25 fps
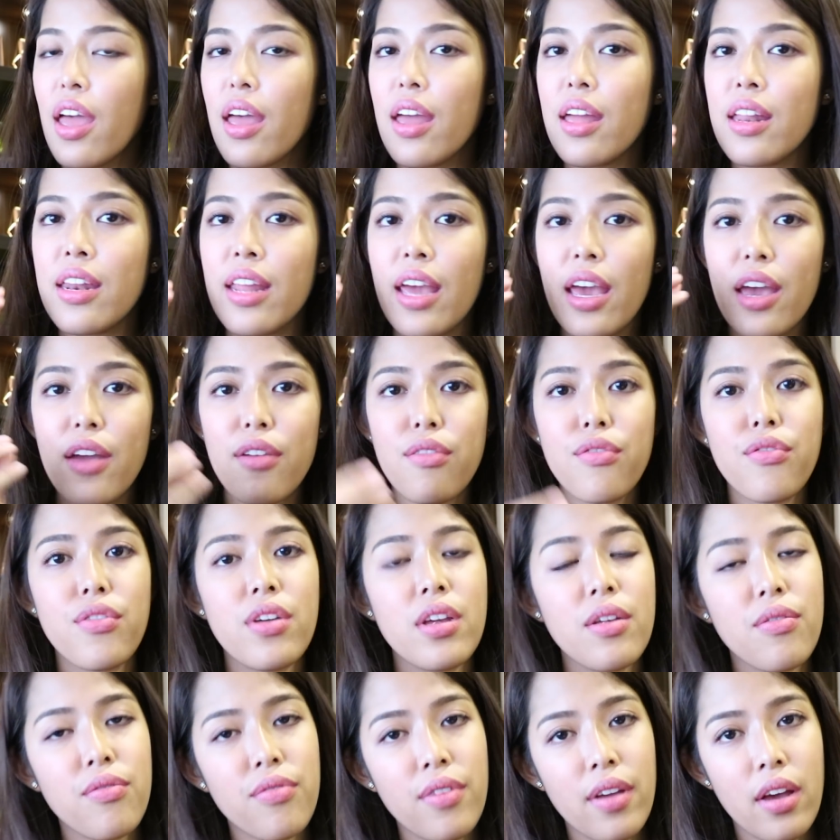in
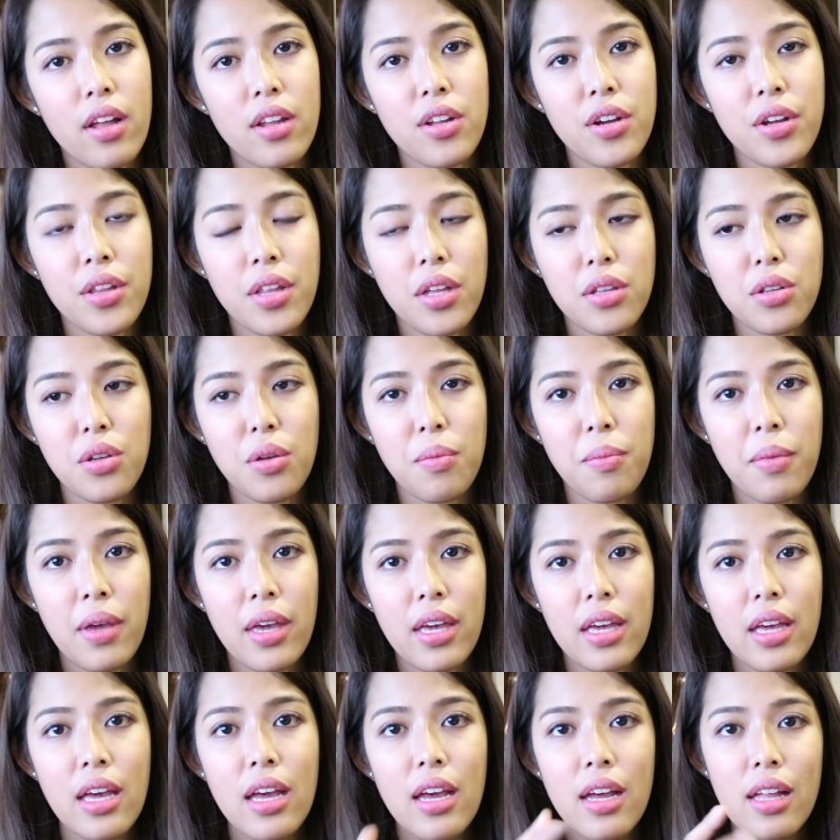every failure that you
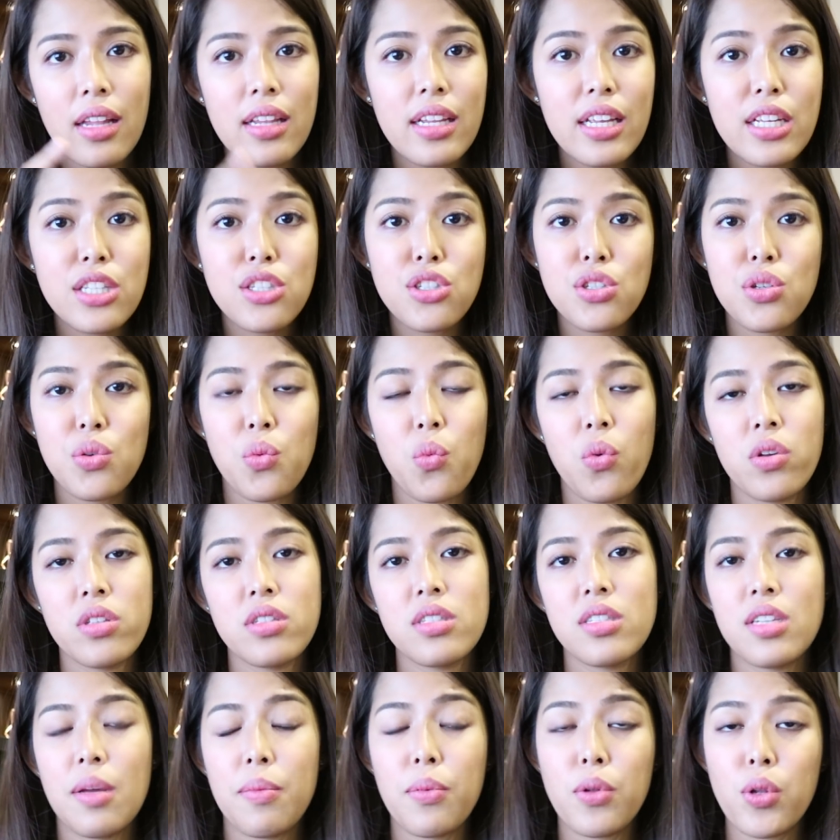make leads you one
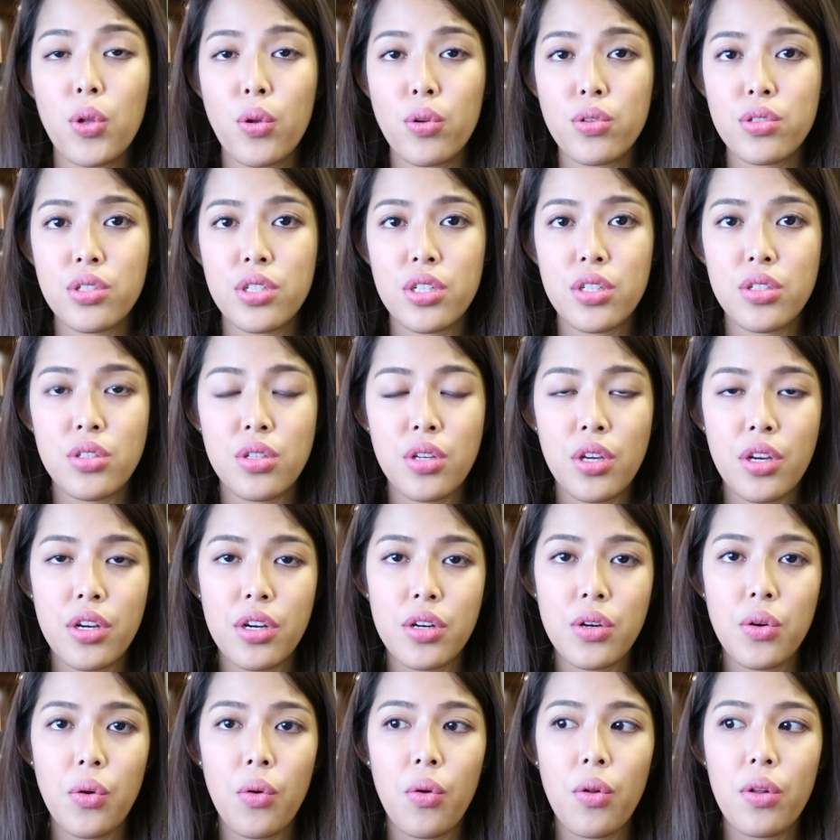step closer to your
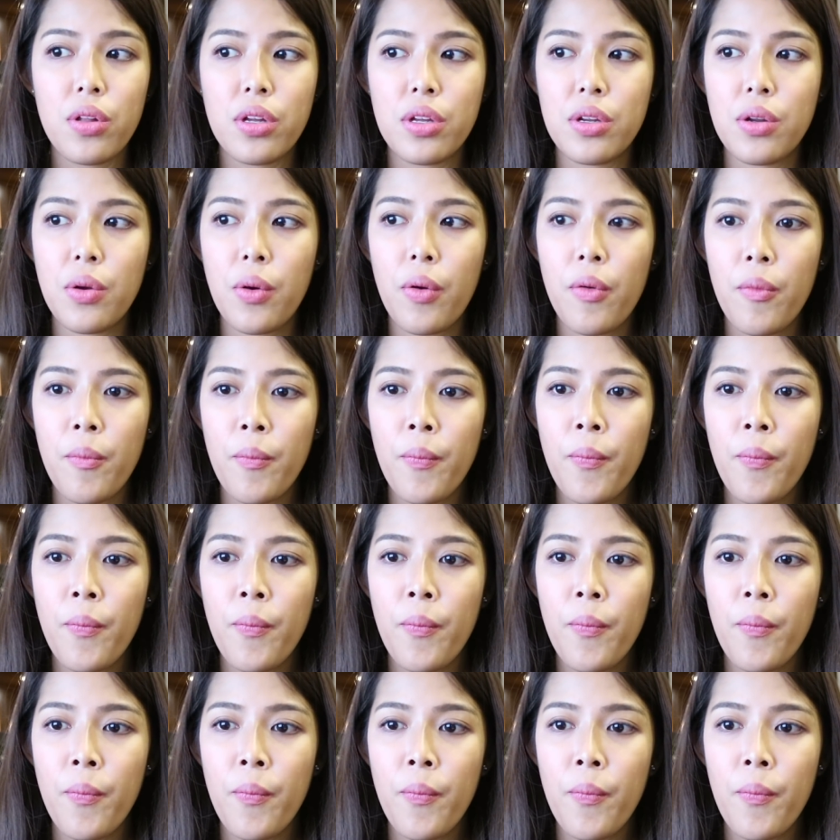goal, you know.